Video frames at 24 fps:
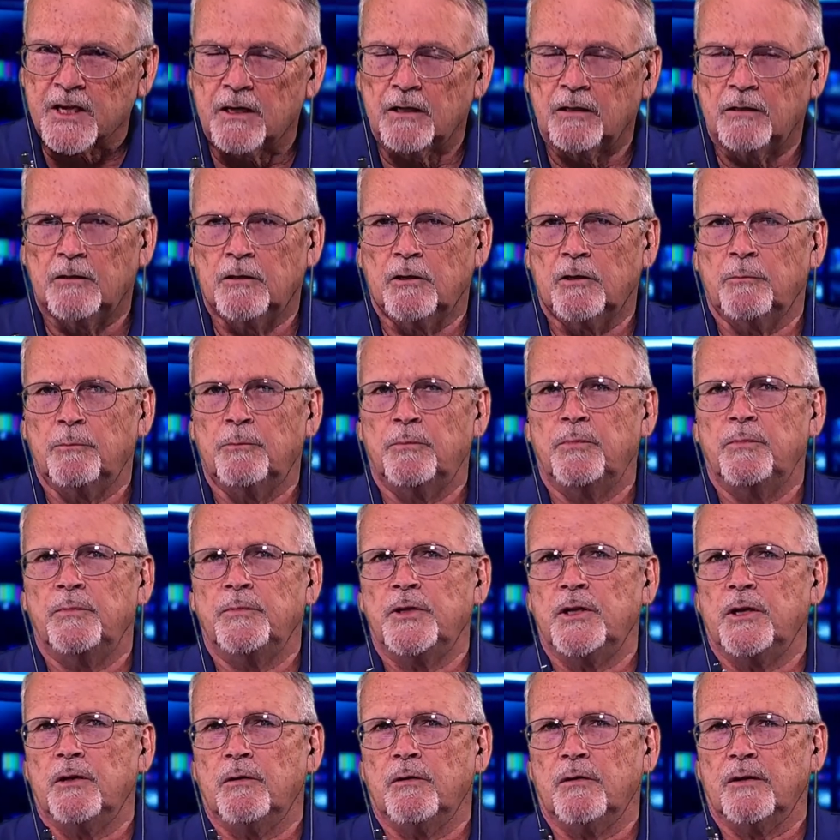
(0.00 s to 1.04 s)
a little,
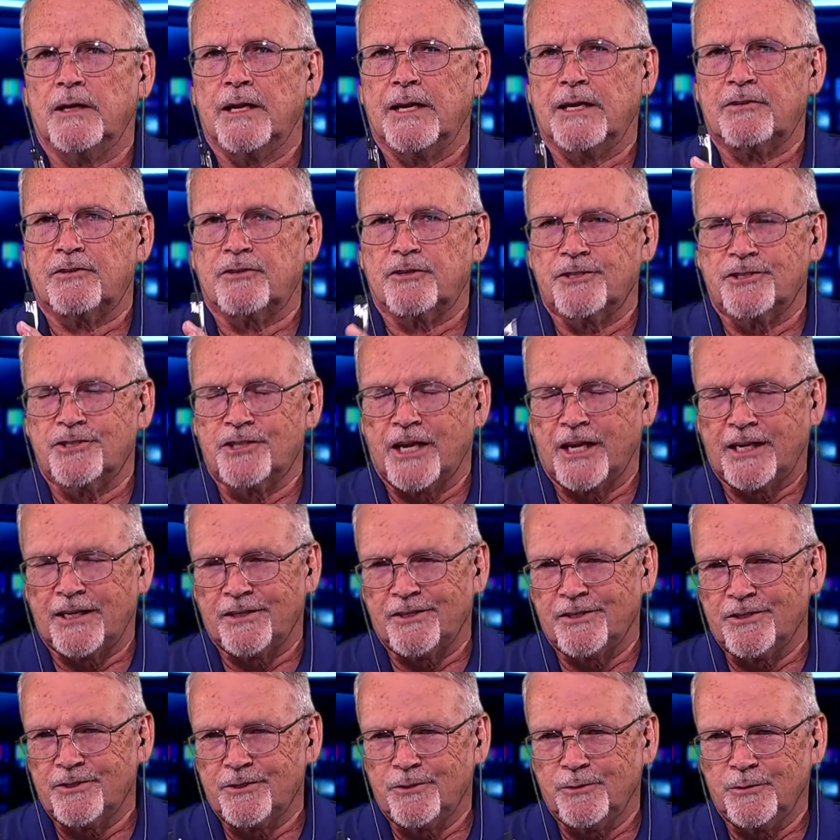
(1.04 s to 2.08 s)
you know, an extra
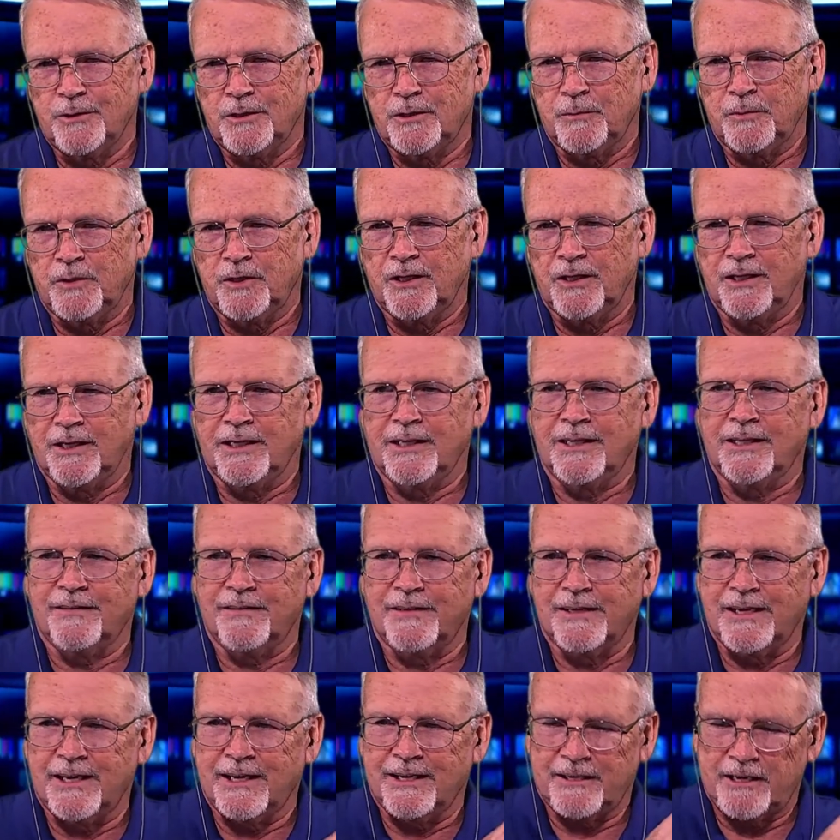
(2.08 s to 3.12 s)
second or two at the beginning
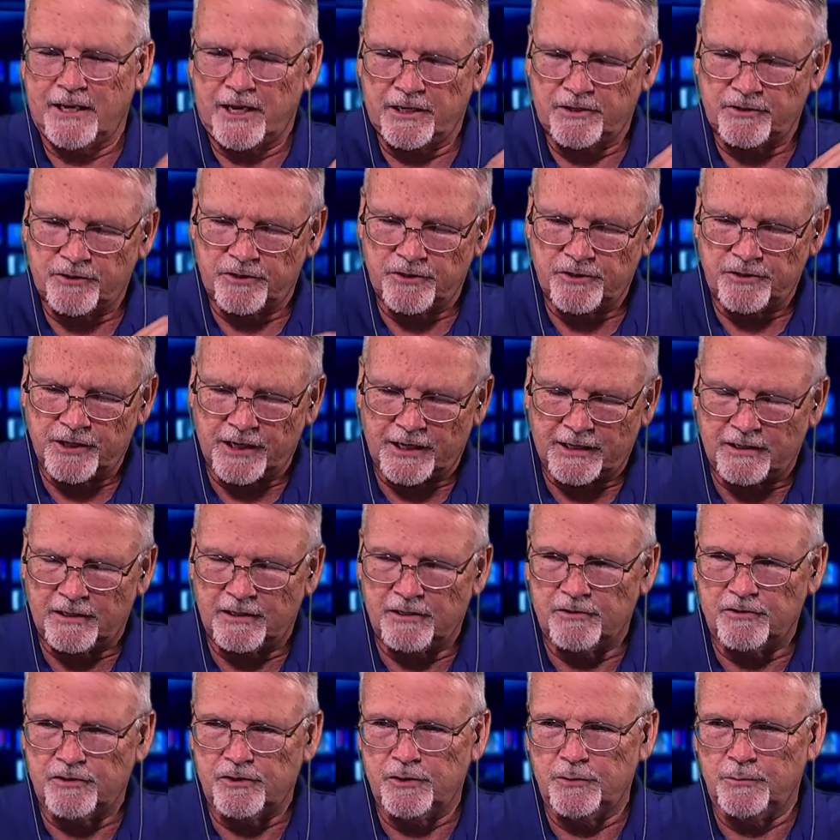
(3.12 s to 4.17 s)
and then an extra
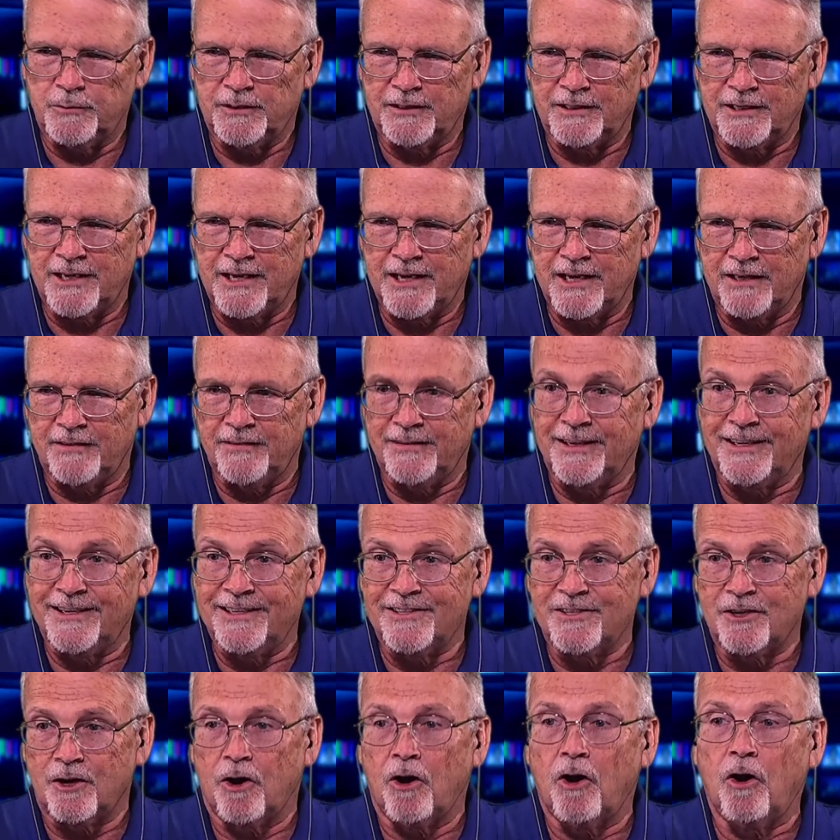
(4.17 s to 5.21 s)
second or two at the end that
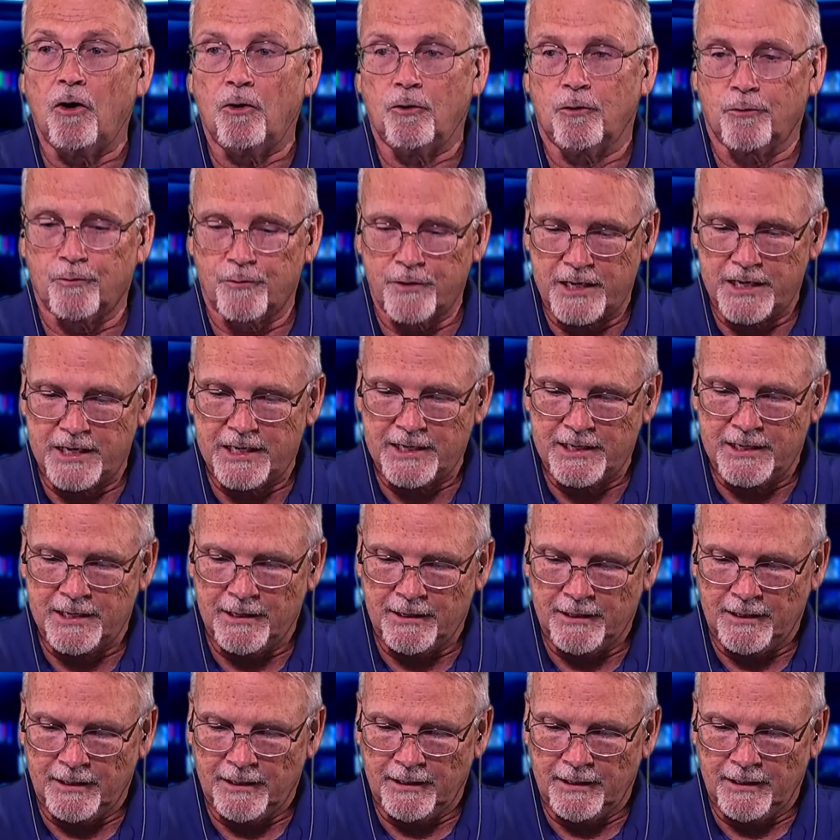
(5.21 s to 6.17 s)
is all green.